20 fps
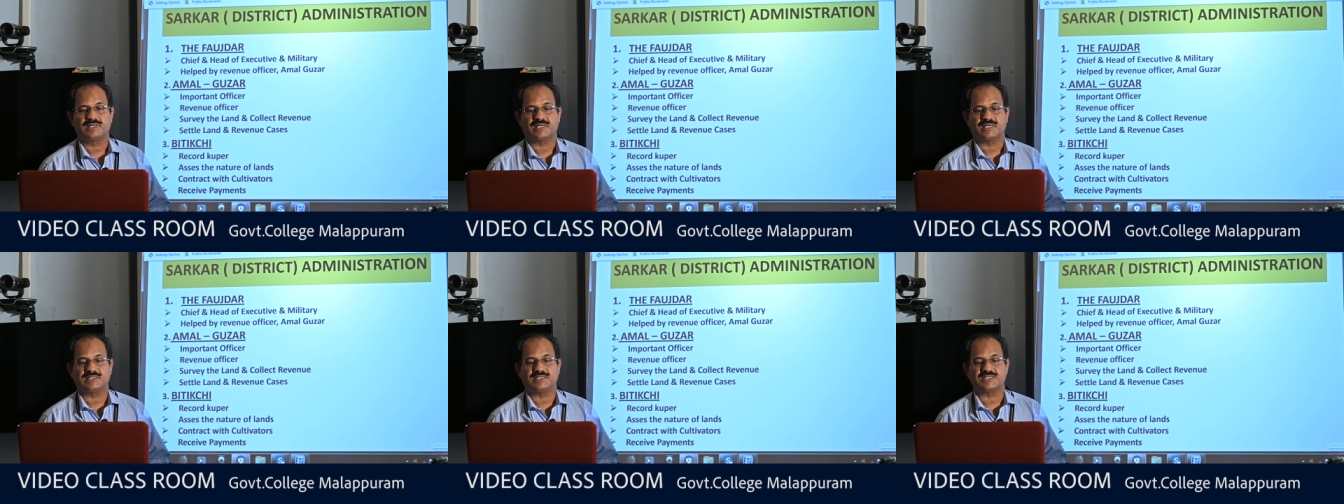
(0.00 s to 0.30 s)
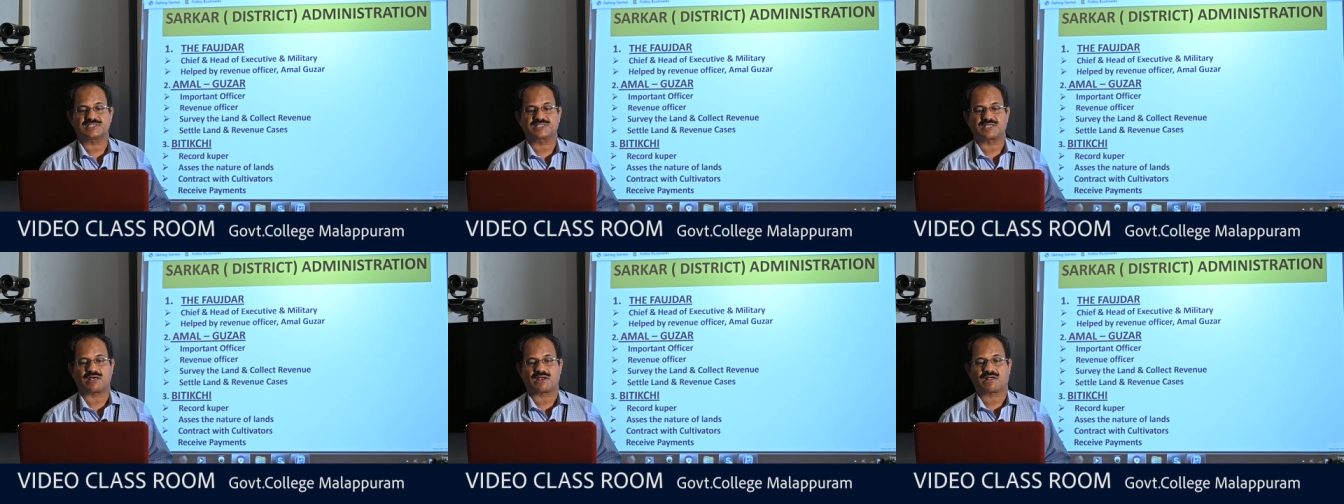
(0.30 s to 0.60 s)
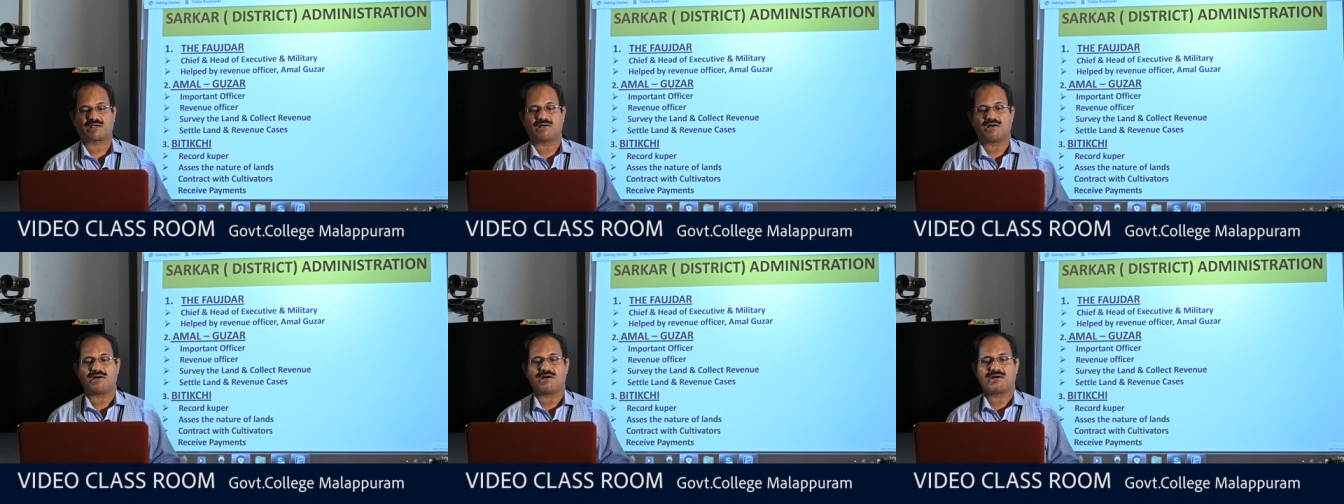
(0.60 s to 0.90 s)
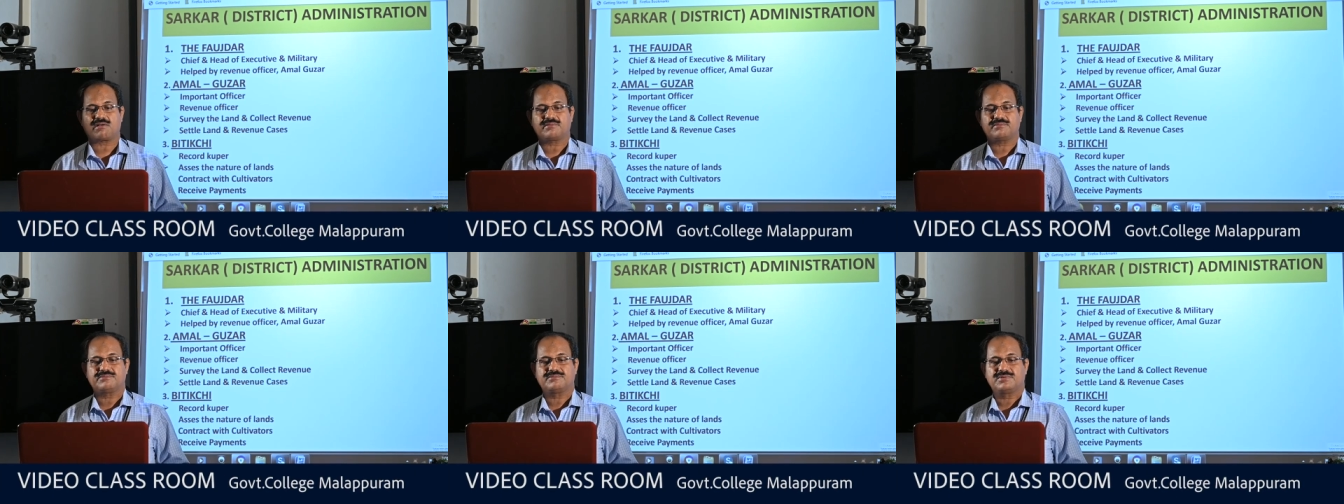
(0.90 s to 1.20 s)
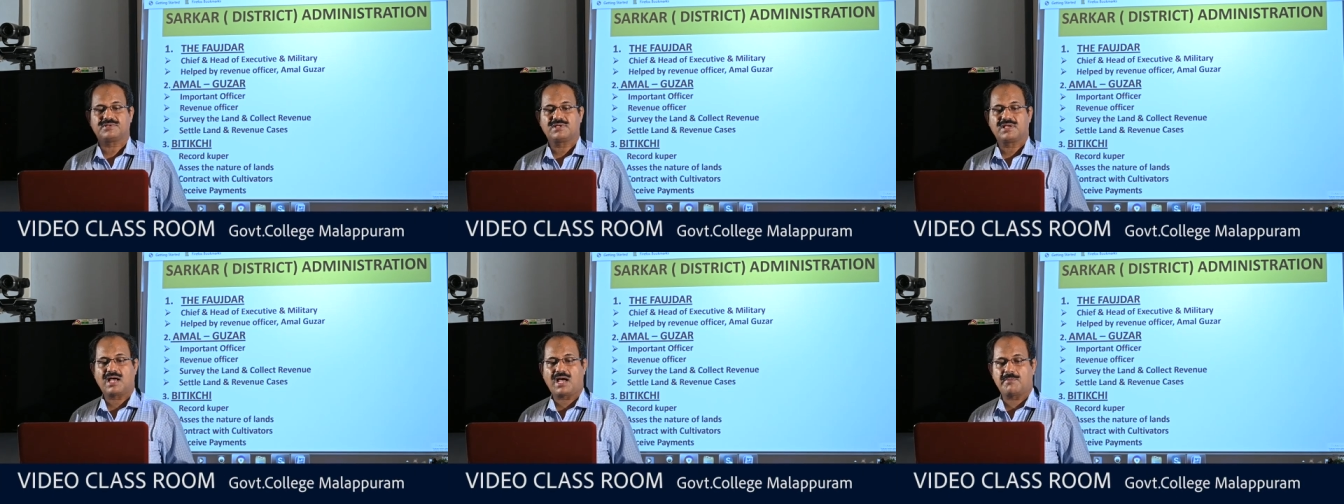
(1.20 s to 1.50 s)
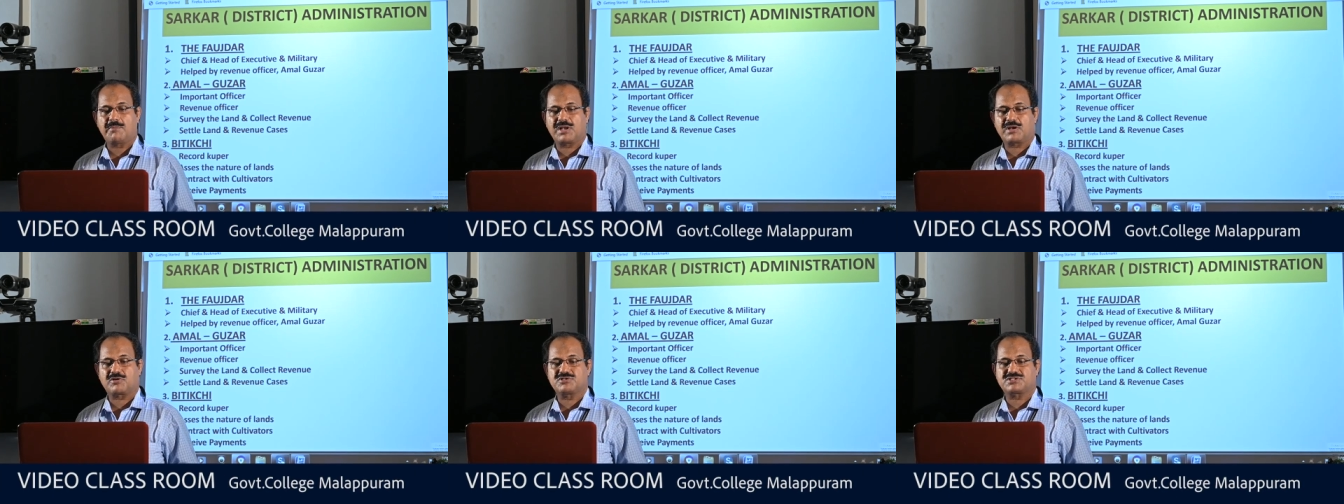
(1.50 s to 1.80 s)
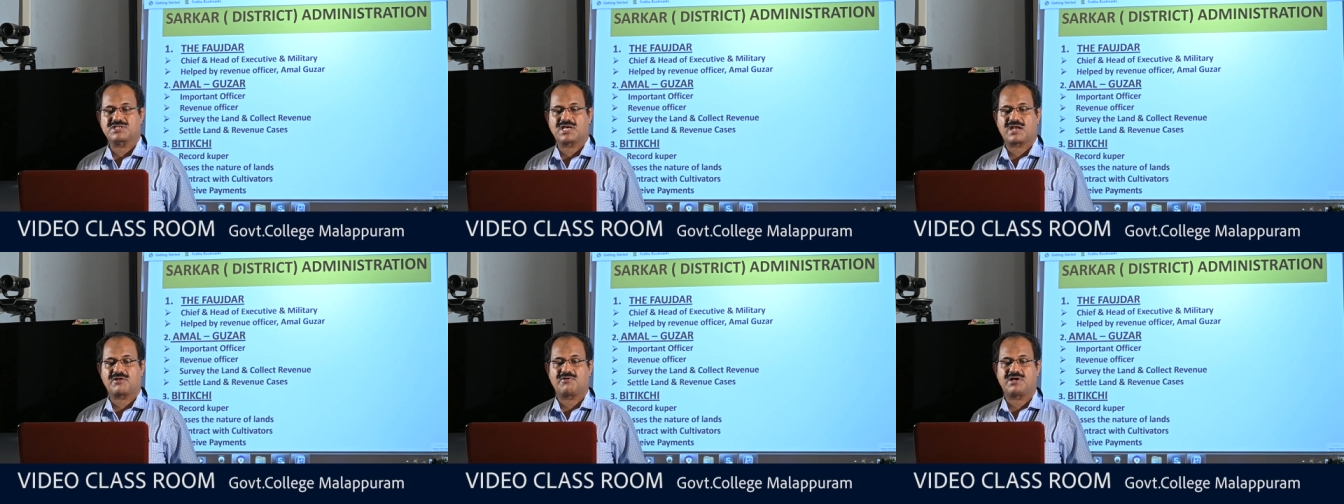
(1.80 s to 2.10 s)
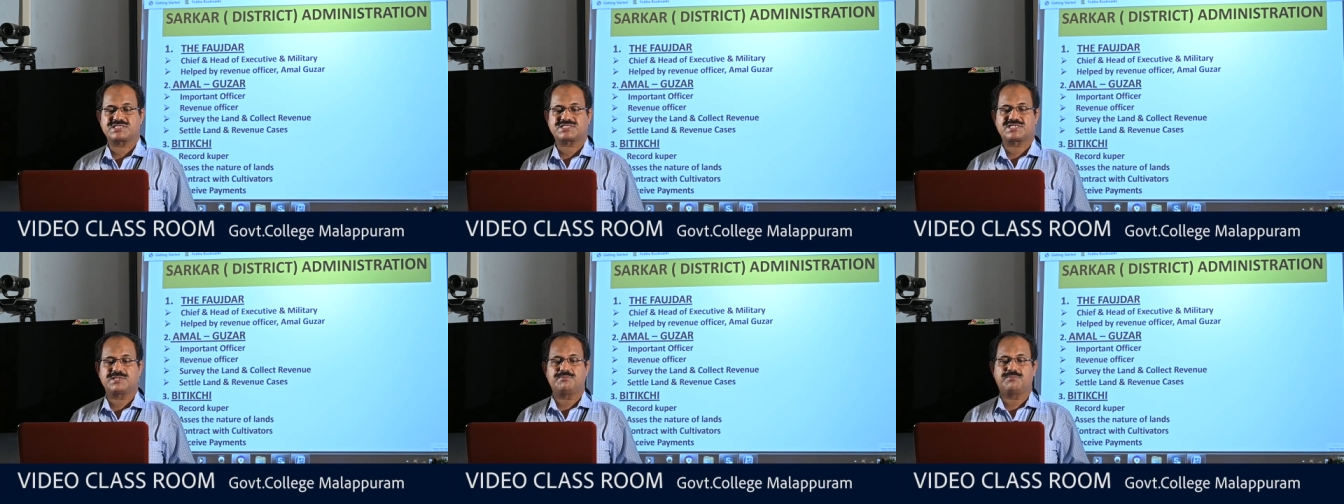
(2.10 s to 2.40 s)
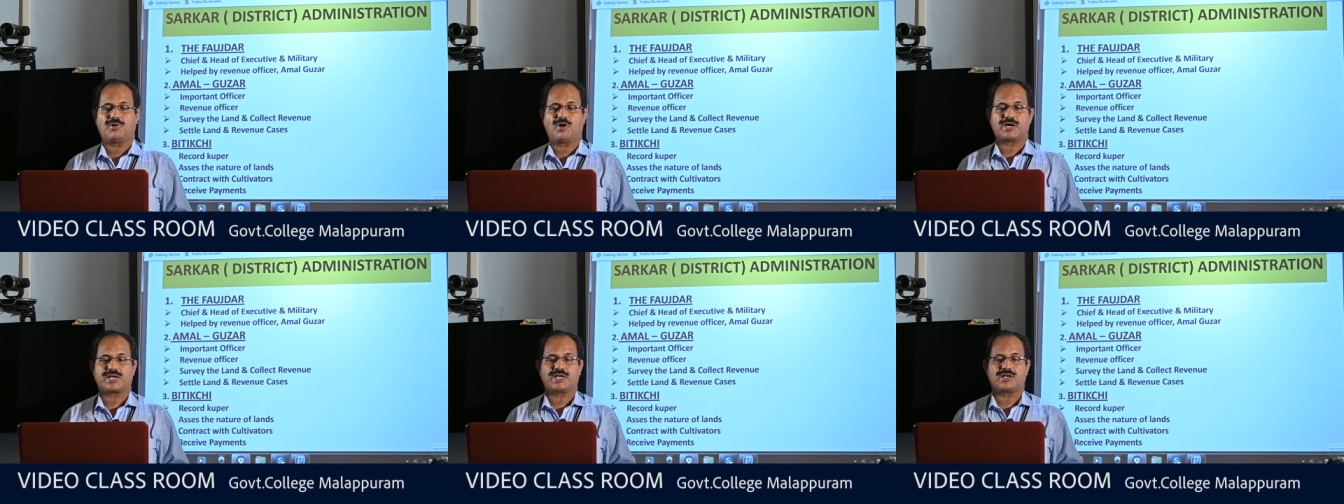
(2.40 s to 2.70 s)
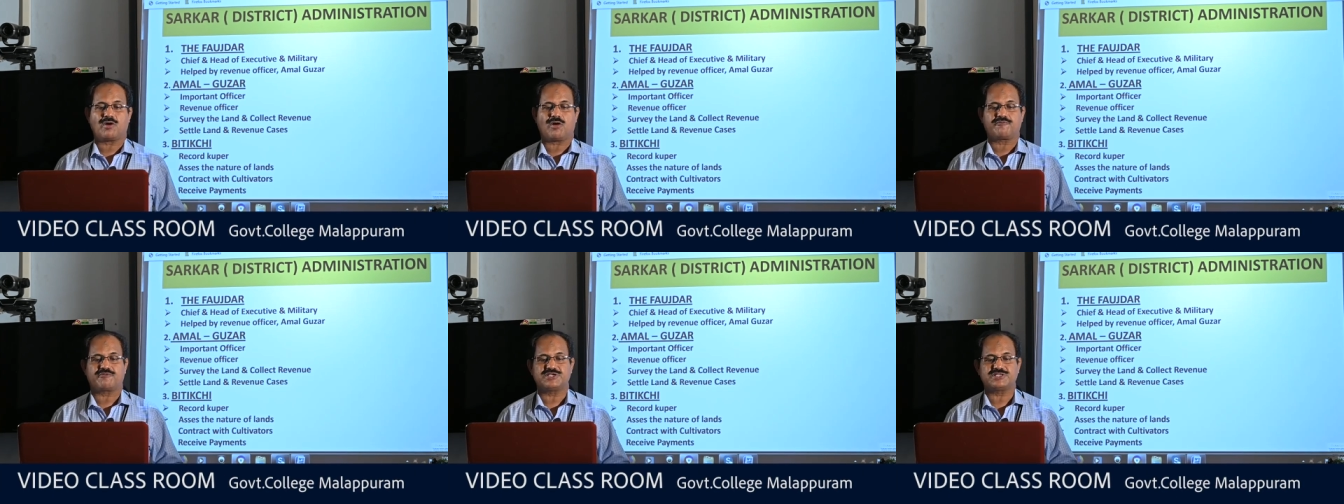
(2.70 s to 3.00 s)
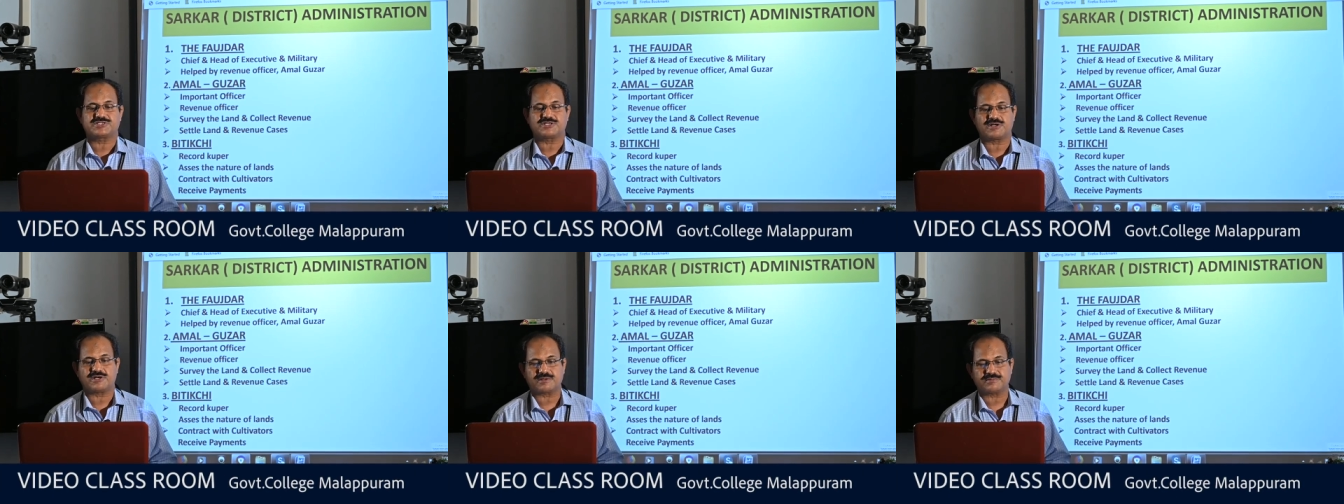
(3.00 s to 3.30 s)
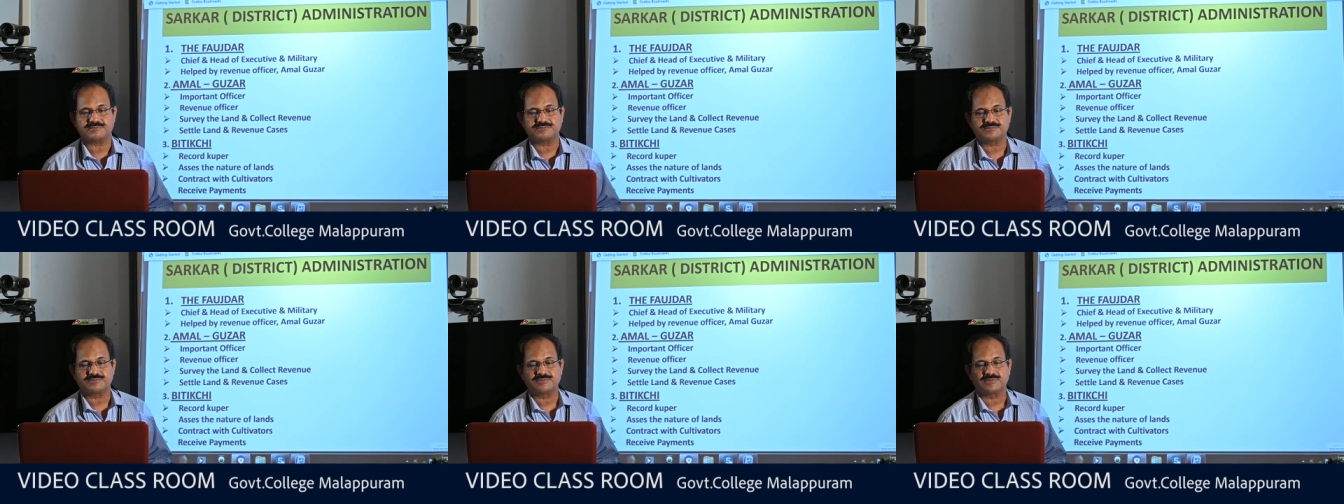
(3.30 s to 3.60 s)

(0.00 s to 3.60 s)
In the Sarkar, Amal Guzar was the important officer